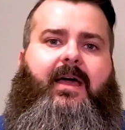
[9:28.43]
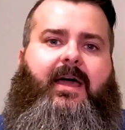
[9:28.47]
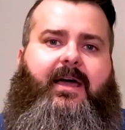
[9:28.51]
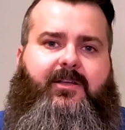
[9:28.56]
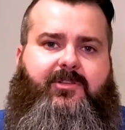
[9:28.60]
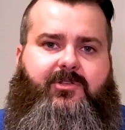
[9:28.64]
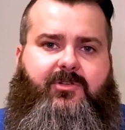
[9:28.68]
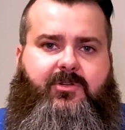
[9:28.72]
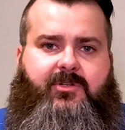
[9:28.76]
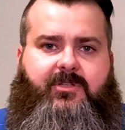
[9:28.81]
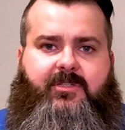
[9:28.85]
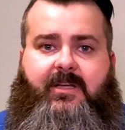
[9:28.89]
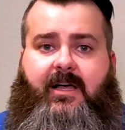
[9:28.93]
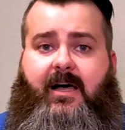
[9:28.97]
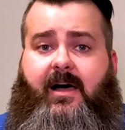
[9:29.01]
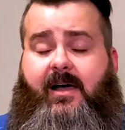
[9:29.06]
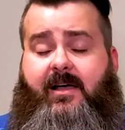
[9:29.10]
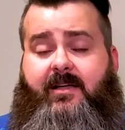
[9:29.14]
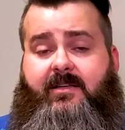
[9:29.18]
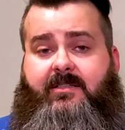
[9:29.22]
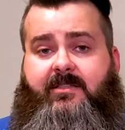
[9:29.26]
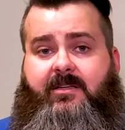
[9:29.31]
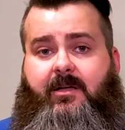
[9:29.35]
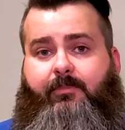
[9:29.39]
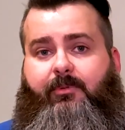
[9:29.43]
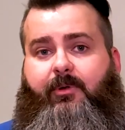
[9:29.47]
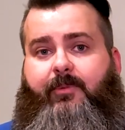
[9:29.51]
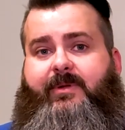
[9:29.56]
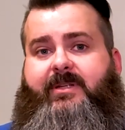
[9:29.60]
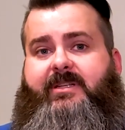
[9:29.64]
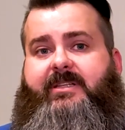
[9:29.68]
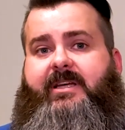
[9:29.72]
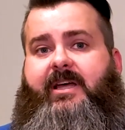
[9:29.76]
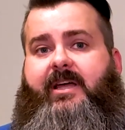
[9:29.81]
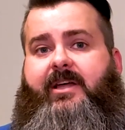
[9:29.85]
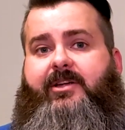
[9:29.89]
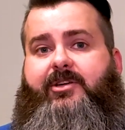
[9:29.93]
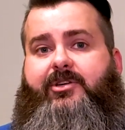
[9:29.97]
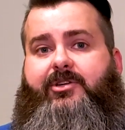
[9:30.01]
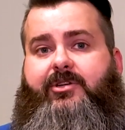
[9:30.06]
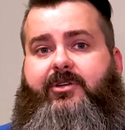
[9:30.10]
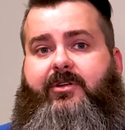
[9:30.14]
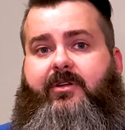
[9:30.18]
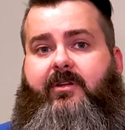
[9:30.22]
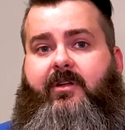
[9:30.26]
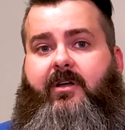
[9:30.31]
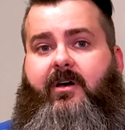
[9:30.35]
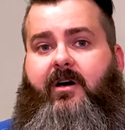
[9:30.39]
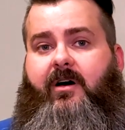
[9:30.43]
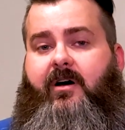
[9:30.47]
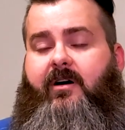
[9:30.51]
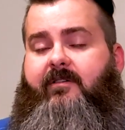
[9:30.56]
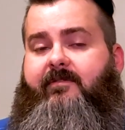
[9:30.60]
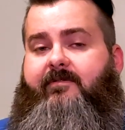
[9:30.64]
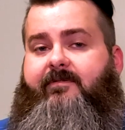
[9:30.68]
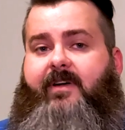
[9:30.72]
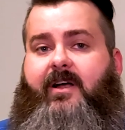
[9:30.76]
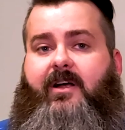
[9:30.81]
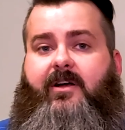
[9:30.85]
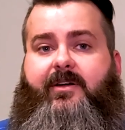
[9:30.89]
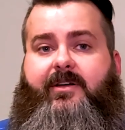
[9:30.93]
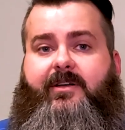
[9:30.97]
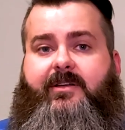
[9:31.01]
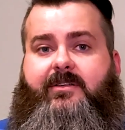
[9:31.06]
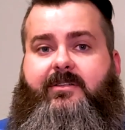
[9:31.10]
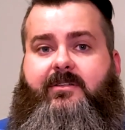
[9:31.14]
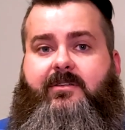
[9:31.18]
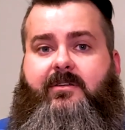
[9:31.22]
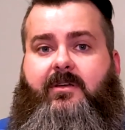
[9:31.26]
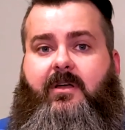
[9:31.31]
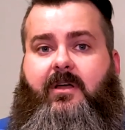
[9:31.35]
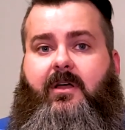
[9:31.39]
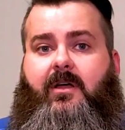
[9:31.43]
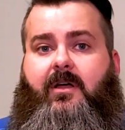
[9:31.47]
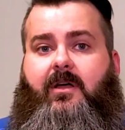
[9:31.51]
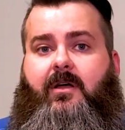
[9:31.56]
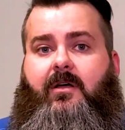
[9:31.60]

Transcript: exercise, supplementation of various